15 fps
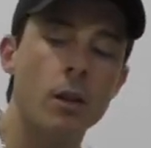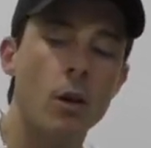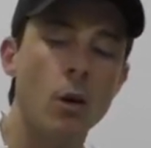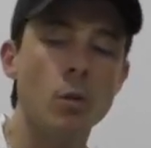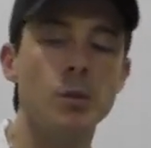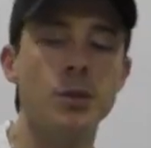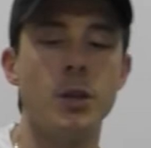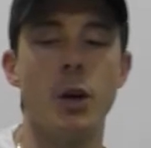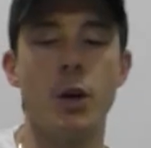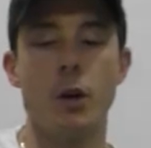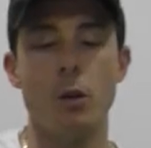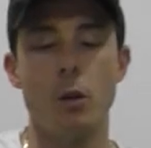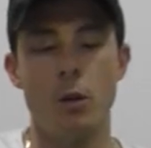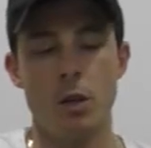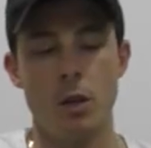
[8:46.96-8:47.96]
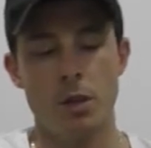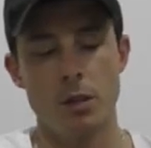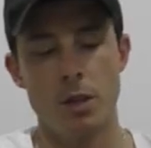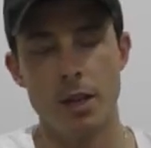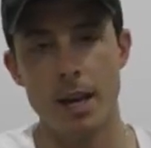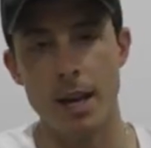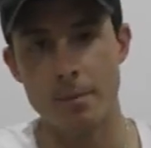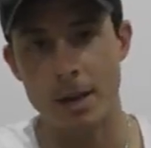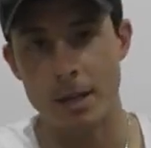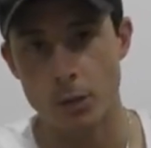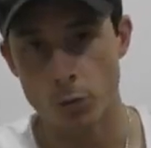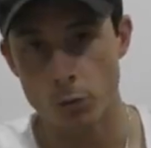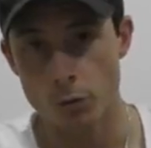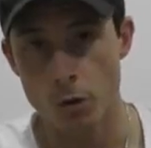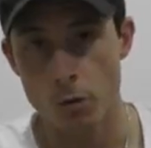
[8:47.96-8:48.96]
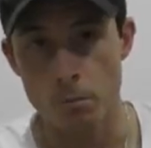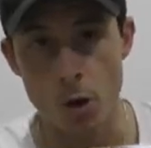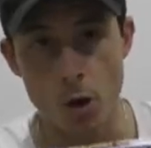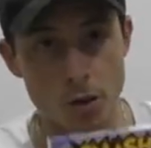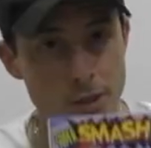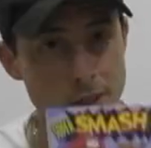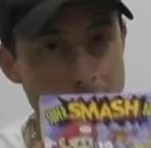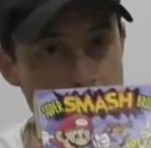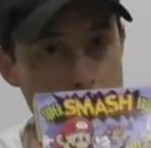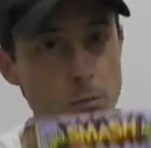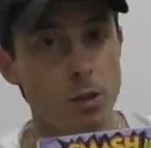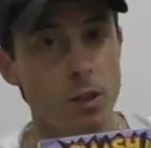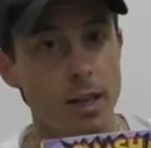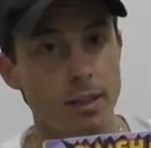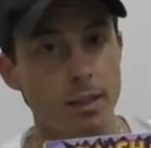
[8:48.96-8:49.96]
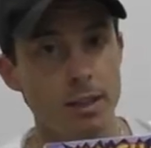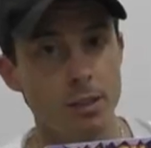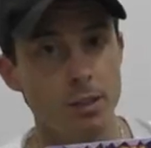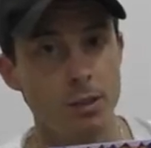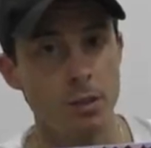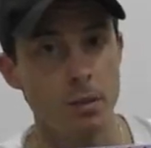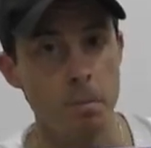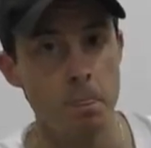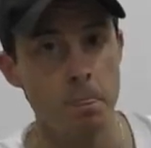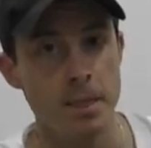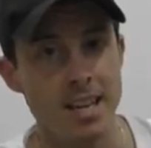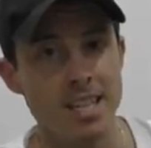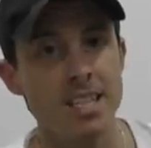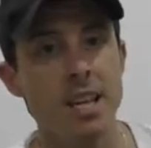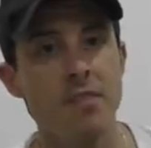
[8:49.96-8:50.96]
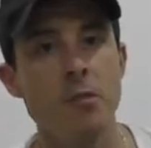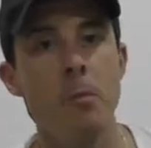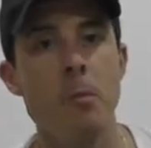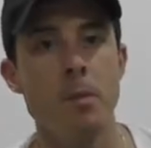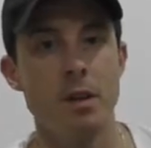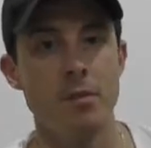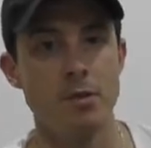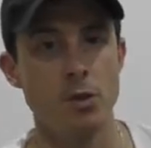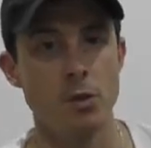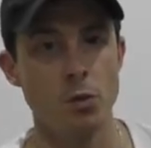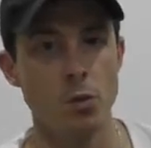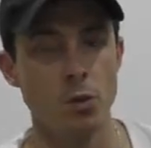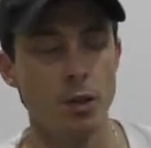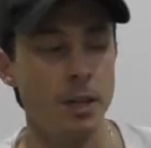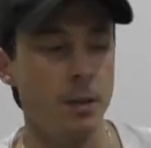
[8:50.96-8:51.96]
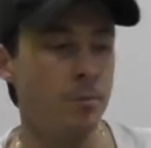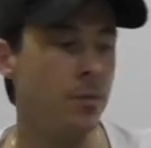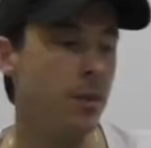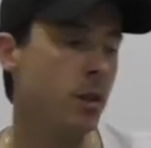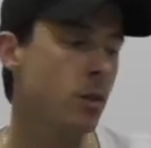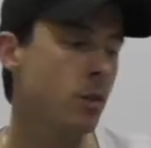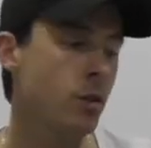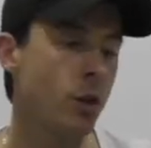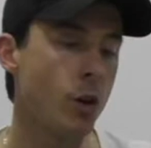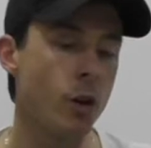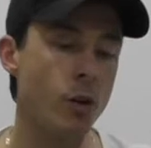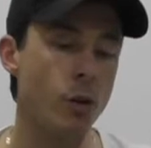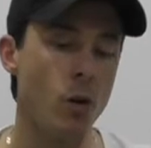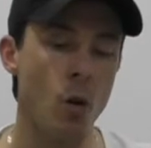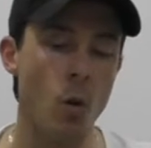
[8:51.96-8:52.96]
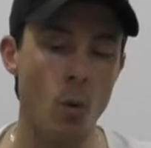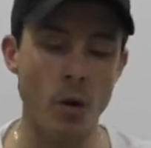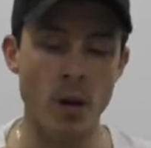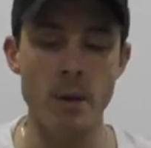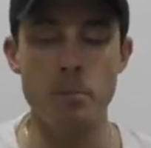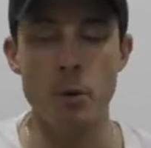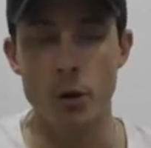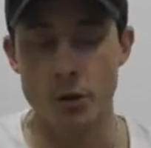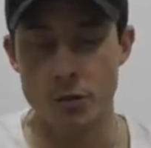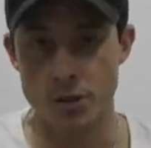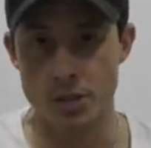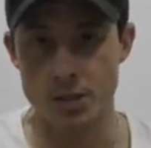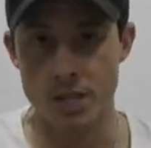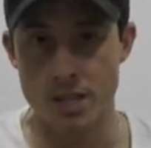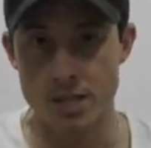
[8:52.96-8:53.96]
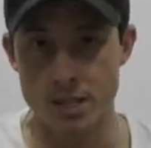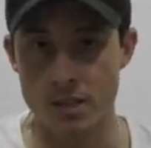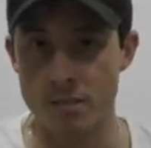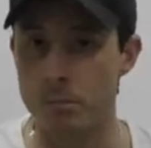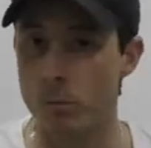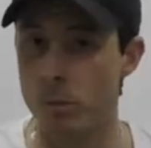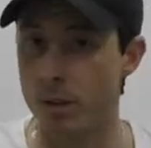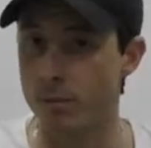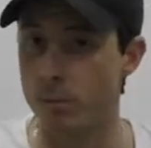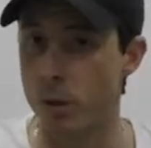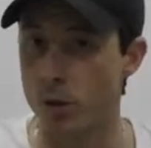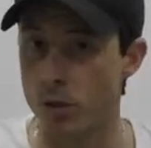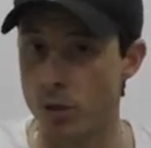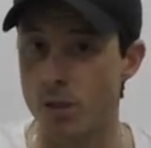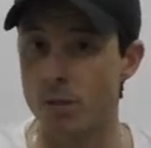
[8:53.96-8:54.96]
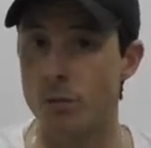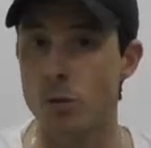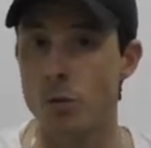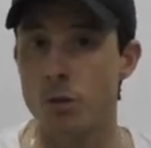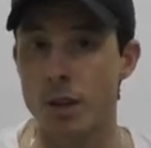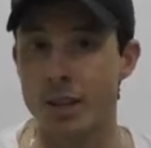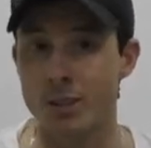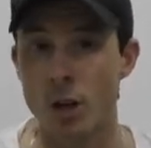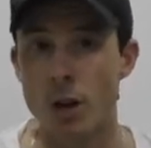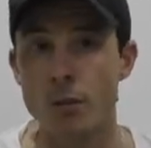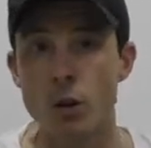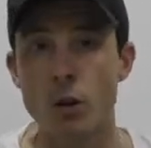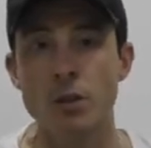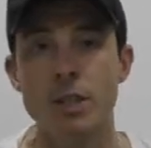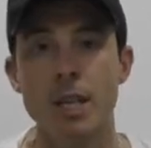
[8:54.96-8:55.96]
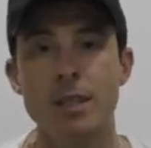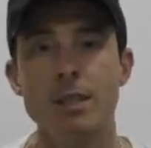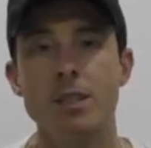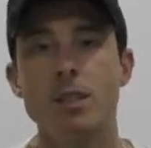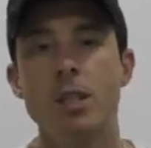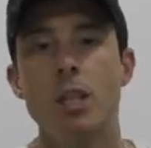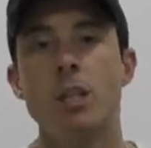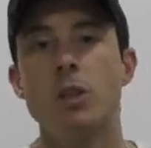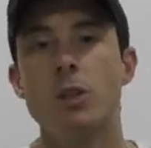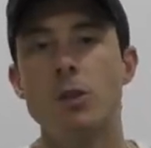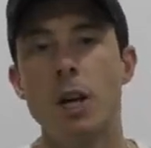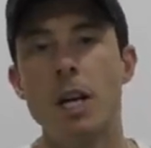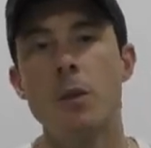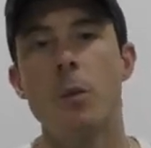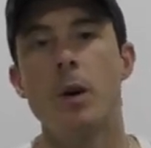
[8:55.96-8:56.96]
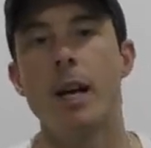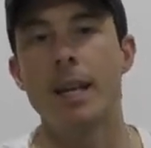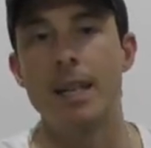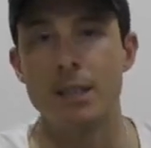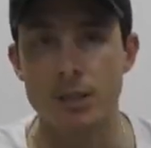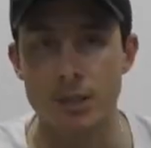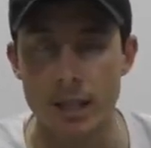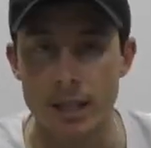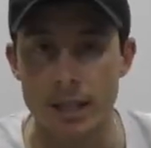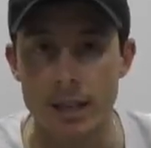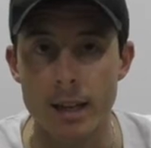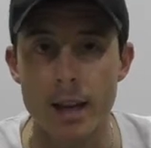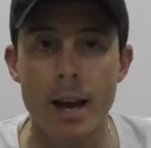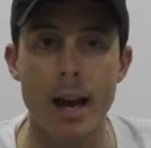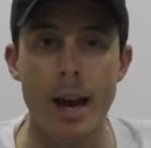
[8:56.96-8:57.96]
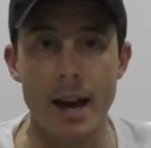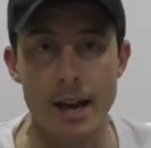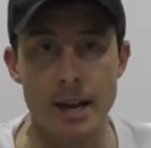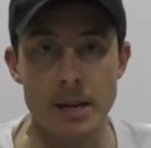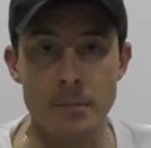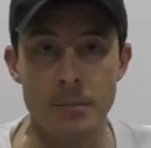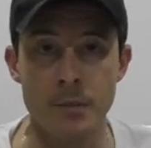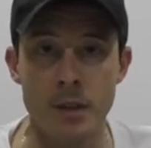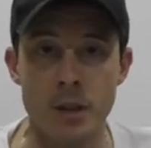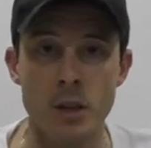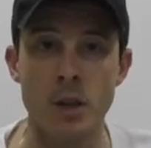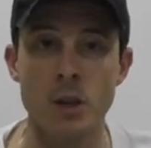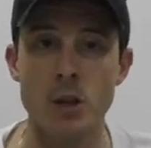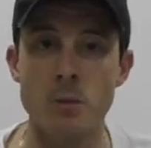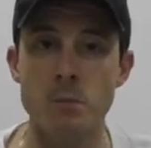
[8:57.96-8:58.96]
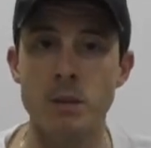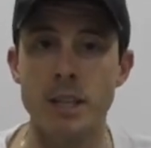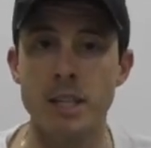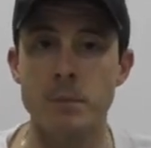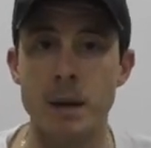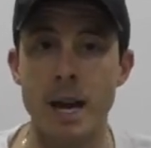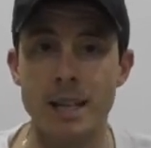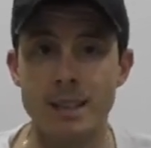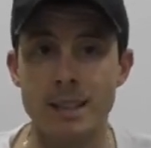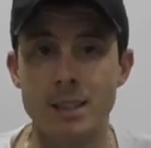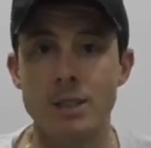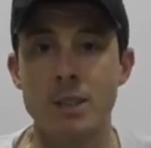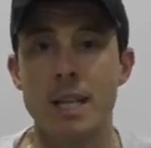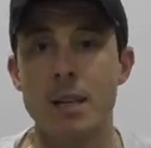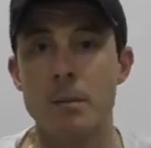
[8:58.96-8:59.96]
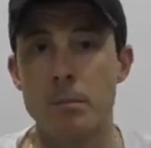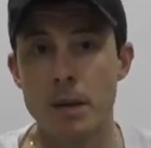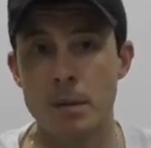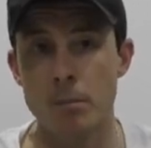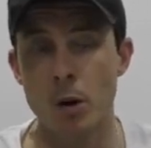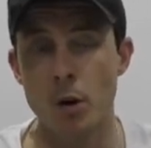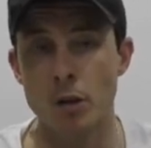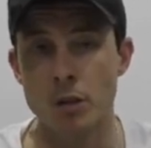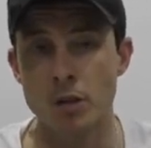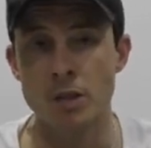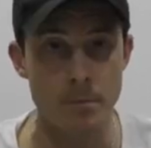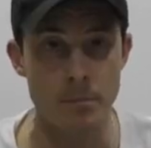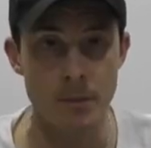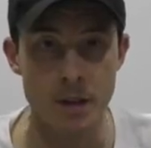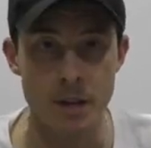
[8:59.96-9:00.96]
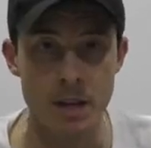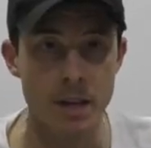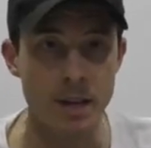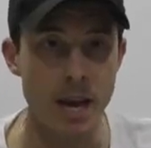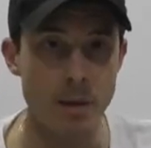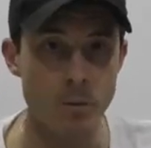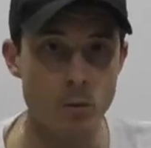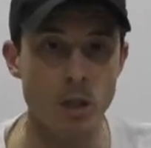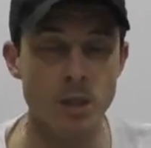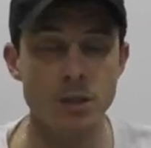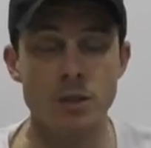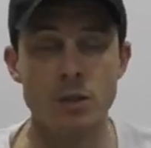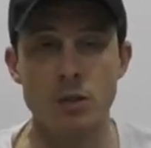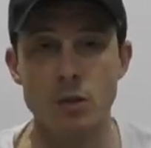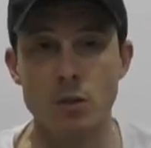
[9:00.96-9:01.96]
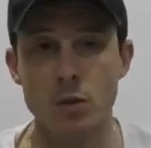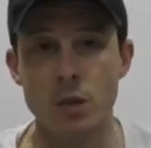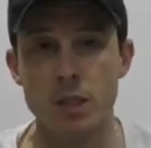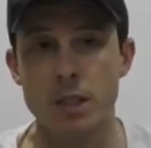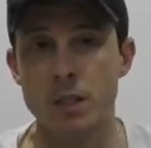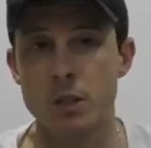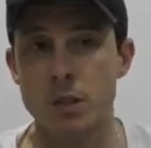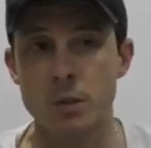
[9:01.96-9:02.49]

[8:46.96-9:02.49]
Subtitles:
also to make sure your box comes like this is give them a bit of a story. So when I purchased this, and when I purchased a few things, I've contacted the seller straight away and said, hey, can you please pack this in a big box? Came crushed and destroyed in a